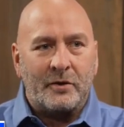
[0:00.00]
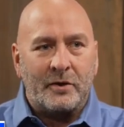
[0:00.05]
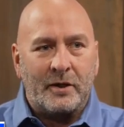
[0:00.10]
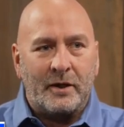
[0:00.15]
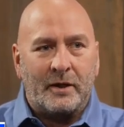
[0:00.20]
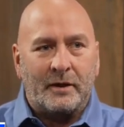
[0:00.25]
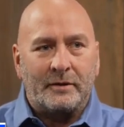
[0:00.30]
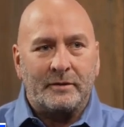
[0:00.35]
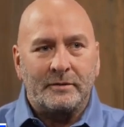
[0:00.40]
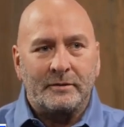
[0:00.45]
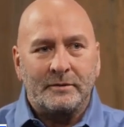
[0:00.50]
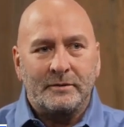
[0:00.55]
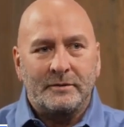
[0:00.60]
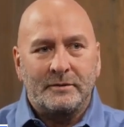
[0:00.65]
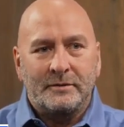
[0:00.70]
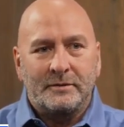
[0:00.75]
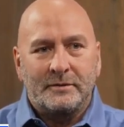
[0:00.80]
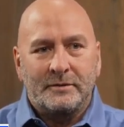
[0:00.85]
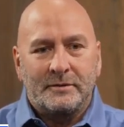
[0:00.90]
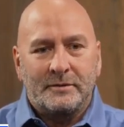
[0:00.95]
in.
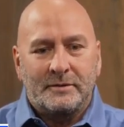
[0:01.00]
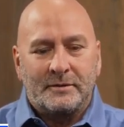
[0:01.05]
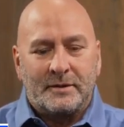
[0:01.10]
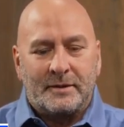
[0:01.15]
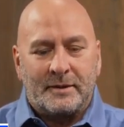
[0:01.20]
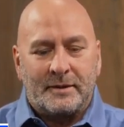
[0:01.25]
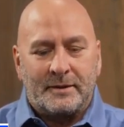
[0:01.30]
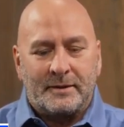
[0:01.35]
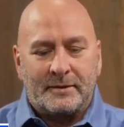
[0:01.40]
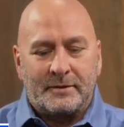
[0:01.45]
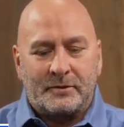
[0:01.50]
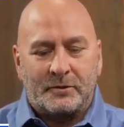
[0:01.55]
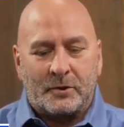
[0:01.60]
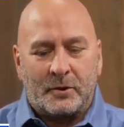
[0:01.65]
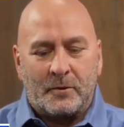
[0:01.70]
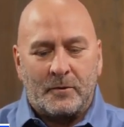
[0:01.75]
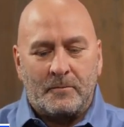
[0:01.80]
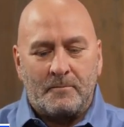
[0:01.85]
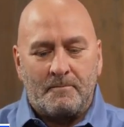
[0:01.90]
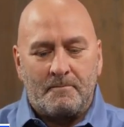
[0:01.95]

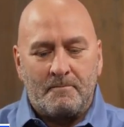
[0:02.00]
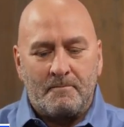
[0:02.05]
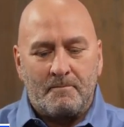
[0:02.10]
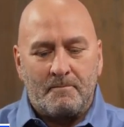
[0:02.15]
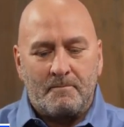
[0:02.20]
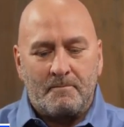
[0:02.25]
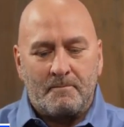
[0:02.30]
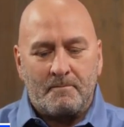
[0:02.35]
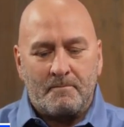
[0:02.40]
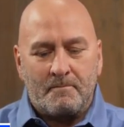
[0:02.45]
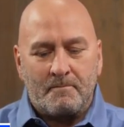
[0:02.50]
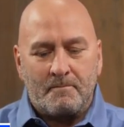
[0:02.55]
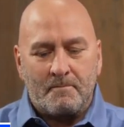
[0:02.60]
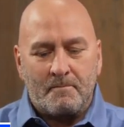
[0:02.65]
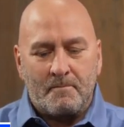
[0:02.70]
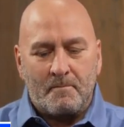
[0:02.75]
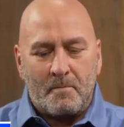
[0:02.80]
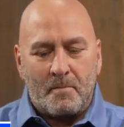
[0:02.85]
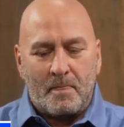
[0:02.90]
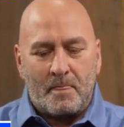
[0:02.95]
So
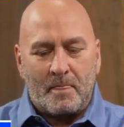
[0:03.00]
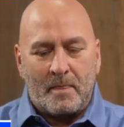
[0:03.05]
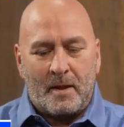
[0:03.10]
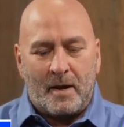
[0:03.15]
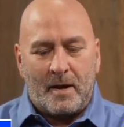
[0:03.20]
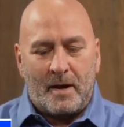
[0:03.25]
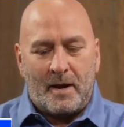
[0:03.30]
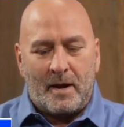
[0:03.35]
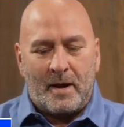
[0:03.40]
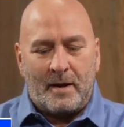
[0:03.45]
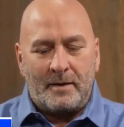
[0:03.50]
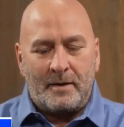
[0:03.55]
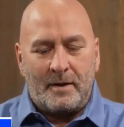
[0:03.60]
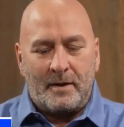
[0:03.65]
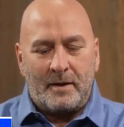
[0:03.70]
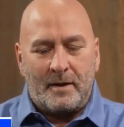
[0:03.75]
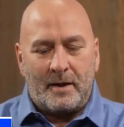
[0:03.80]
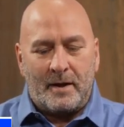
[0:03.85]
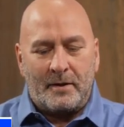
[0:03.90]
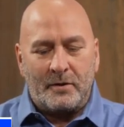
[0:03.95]

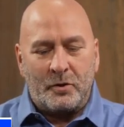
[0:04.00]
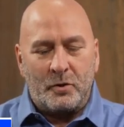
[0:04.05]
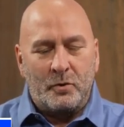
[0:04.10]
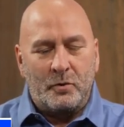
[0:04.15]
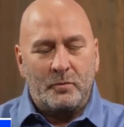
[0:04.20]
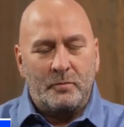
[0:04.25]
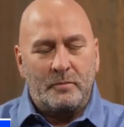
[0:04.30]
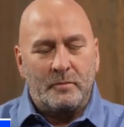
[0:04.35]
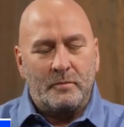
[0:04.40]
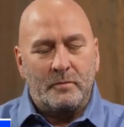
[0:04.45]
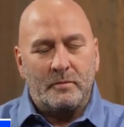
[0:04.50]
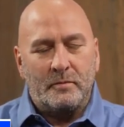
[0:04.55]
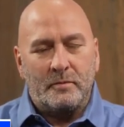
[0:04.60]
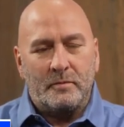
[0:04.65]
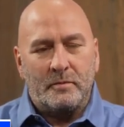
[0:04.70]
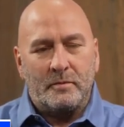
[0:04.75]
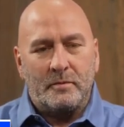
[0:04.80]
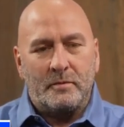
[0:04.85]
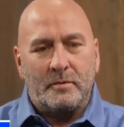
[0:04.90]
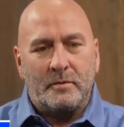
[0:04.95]
I knew
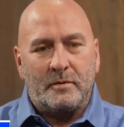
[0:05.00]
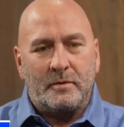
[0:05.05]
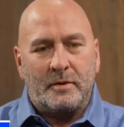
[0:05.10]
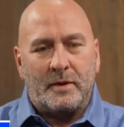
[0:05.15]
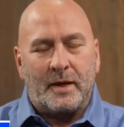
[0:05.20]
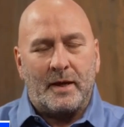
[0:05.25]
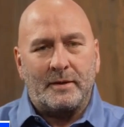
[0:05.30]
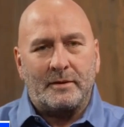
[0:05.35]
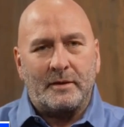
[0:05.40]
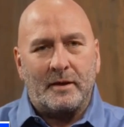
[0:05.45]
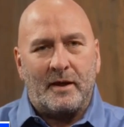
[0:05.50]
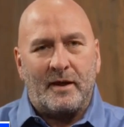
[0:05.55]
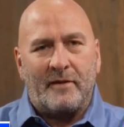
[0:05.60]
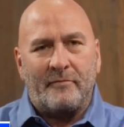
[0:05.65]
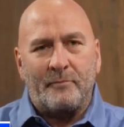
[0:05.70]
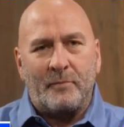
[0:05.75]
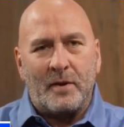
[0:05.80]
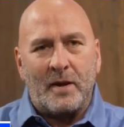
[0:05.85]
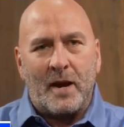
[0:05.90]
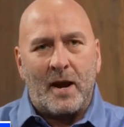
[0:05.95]
that the
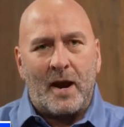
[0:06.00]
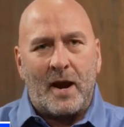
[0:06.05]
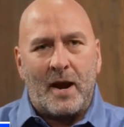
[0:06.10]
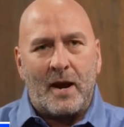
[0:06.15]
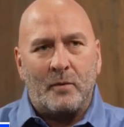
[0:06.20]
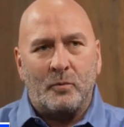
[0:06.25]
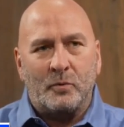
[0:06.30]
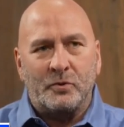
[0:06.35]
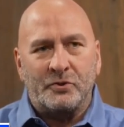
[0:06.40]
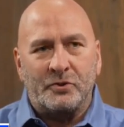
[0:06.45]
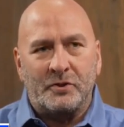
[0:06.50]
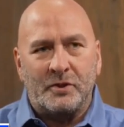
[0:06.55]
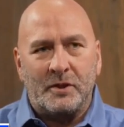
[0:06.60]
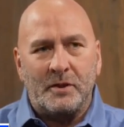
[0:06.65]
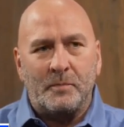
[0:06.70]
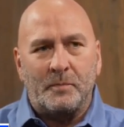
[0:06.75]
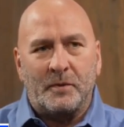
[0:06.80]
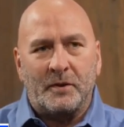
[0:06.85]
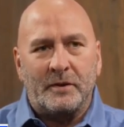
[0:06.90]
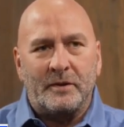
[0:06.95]
FBI was
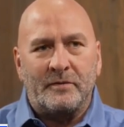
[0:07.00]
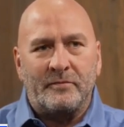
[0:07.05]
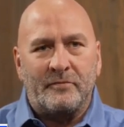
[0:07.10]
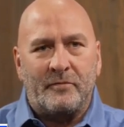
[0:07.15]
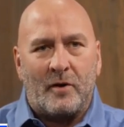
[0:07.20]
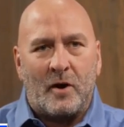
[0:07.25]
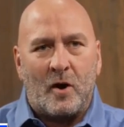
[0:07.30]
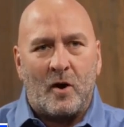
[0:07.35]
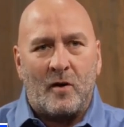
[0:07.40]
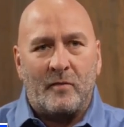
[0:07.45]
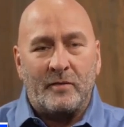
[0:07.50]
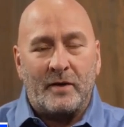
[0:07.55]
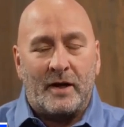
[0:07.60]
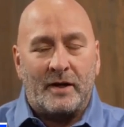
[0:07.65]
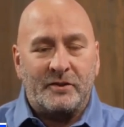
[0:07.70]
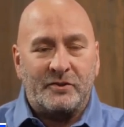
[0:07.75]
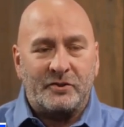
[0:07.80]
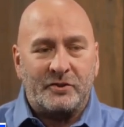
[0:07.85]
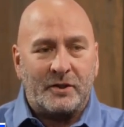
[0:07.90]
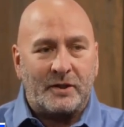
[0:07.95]
deeply involved.
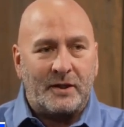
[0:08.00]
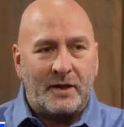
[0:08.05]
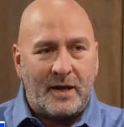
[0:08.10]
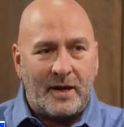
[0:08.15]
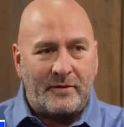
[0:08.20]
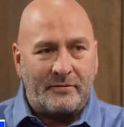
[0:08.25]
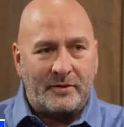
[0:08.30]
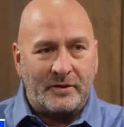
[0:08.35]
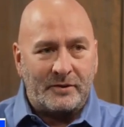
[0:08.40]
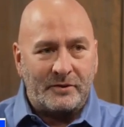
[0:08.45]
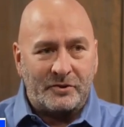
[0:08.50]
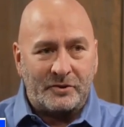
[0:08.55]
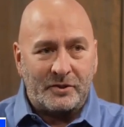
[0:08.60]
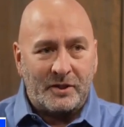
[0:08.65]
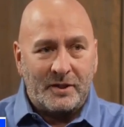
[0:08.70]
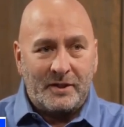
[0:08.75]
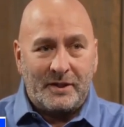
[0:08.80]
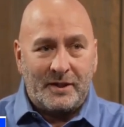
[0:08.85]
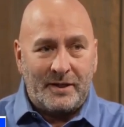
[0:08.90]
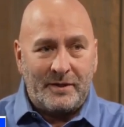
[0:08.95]
I'd seen evidence,
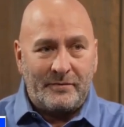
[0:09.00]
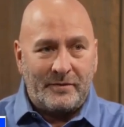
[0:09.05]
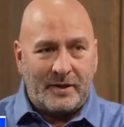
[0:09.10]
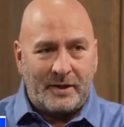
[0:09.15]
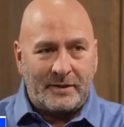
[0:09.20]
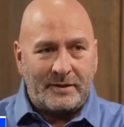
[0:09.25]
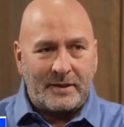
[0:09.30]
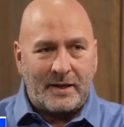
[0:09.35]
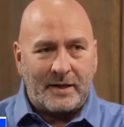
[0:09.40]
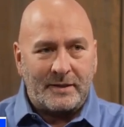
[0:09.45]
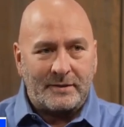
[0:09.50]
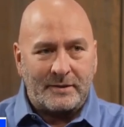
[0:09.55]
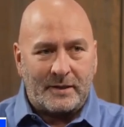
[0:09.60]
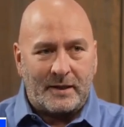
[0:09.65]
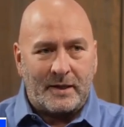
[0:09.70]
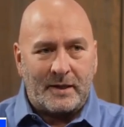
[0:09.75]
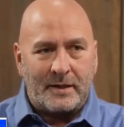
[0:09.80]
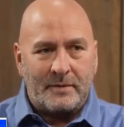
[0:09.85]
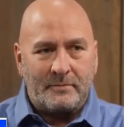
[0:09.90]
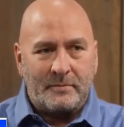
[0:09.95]
even at that
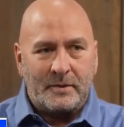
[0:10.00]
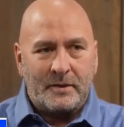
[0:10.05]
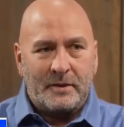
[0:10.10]
time,